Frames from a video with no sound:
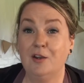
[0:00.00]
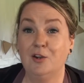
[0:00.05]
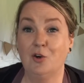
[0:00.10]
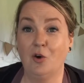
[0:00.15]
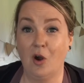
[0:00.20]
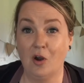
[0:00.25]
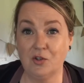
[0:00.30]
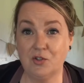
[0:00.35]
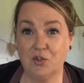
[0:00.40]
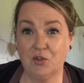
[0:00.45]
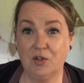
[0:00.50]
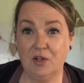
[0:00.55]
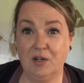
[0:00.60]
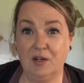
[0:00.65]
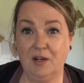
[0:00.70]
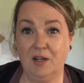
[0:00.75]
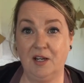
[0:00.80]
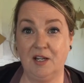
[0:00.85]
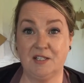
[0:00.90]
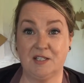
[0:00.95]
You're also going
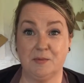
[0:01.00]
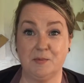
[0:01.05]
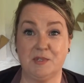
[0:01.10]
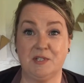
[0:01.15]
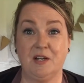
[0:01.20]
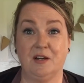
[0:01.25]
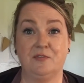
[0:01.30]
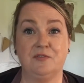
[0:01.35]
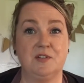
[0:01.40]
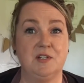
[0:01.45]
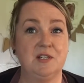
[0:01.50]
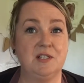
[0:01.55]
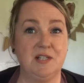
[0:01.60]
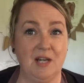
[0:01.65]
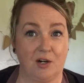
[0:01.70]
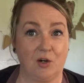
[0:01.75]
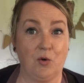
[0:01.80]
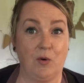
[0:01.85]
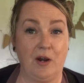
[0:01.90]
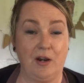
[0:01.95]
to need some stuff to
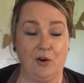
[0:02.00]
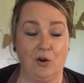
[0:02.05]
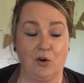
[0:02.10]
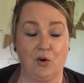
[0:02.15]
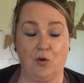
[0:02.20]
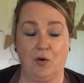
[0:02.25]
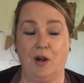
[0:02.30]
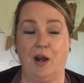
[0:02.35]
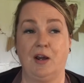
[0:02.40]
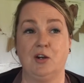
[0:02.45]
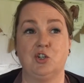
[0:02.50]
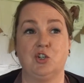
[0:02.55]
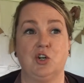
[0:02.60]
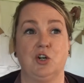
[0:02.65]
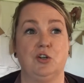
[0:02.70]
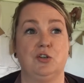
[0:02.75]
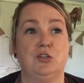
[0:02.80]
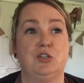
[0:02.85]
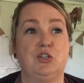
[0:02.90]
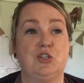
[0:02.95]
decorate your
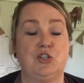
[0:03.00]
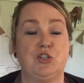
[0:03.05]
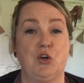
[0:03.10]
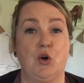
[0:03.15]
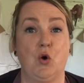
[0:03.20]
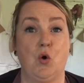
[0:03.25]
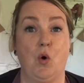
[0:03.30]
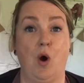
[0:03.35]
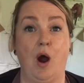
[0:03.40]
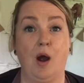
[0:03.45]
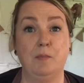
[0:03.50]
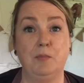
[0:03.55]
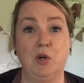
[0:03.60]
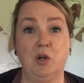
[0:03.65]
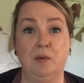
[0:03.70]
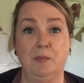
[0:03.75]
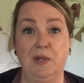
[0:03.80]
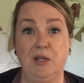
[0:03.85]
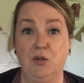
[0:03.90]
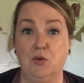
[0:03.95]
creation, so I'm
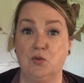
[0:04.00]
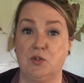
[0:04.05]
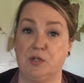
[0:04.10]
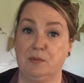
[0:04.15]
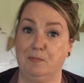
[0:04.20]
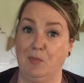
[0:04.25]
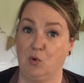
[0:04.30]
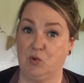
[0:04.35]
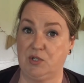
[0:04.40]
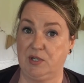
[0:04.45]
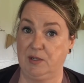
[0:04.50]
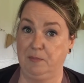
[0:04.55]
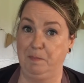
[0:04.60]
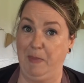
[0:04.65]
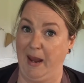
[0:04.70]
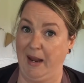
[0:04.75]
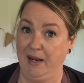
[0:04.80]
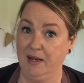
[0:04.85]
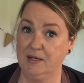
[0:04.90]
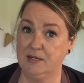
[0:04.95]
going to be using mostly
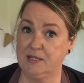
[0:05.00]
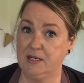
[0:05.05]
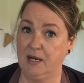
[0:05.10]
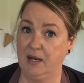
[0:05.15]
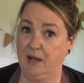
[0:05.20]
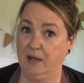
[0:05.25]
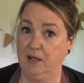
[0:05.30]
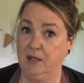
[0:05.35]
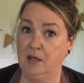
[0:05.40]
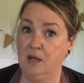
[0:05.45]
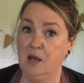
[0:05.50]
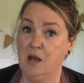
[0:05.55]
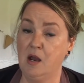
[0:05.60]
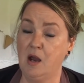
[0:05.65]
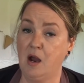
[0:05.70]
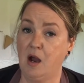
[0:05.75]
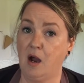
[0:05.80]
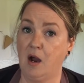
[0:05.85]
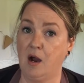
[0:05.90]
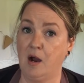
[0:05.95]
paint today.
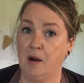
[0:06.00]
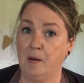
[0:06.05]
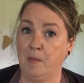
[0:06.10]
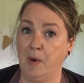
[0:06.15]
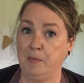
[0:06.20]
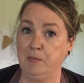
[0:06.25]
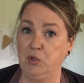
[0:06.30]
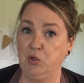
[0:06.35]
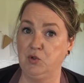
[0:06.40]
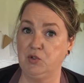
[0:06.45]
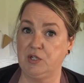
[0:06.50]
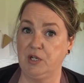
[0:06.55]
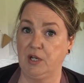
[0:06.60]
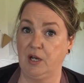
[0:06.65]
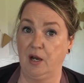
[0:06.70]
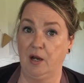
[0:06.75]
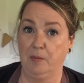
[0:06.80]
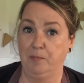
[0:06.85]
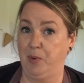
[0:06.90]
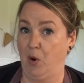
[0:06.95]
I'm using
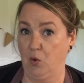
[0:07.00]
a